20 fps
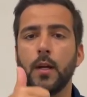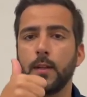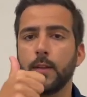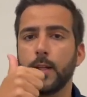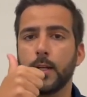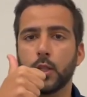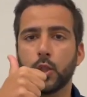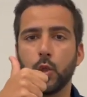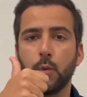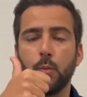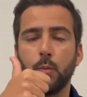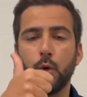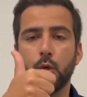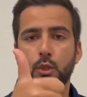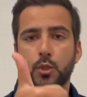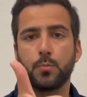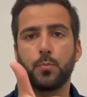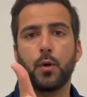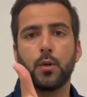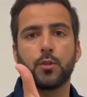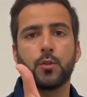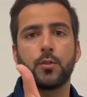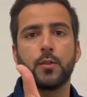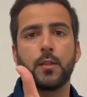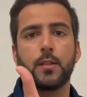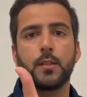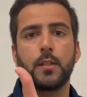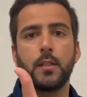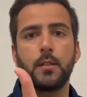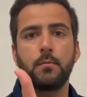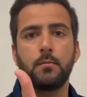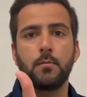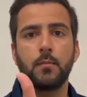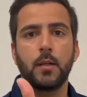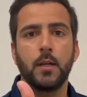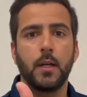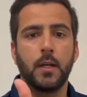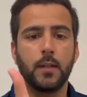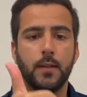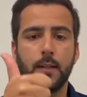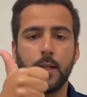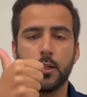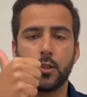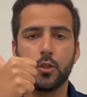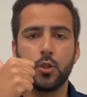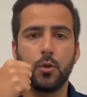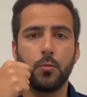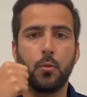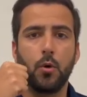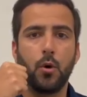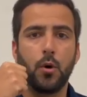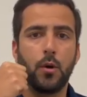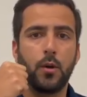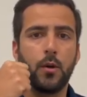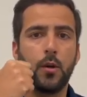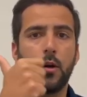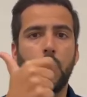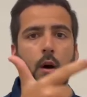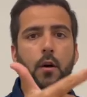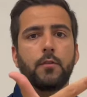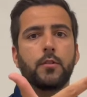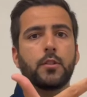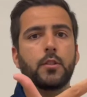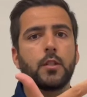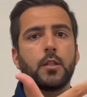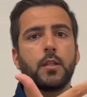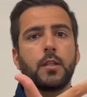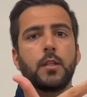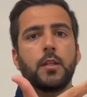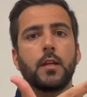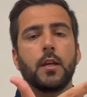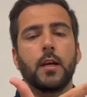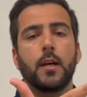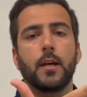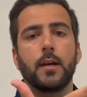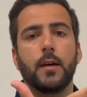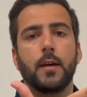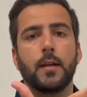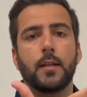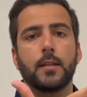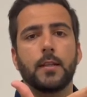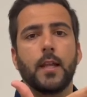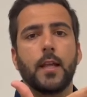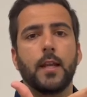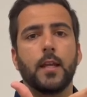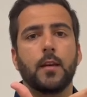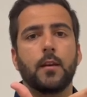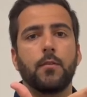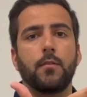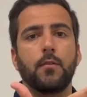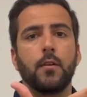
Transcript: there's no more spots on the team, there's no more, obviously, athletic